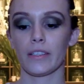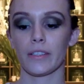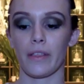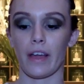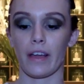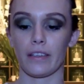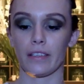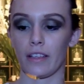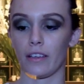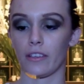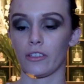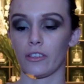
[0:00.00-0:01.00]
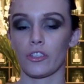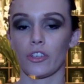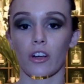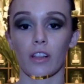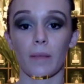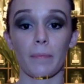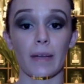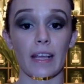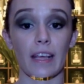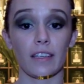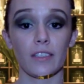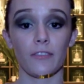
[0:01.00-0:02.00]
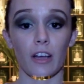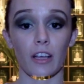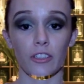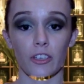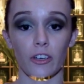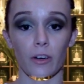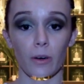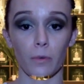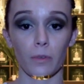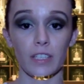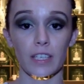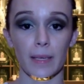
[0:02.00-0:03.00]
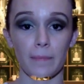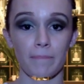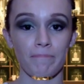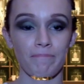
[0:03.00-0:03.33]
So that is the Chocolate Bananas Foster Herbal Tea.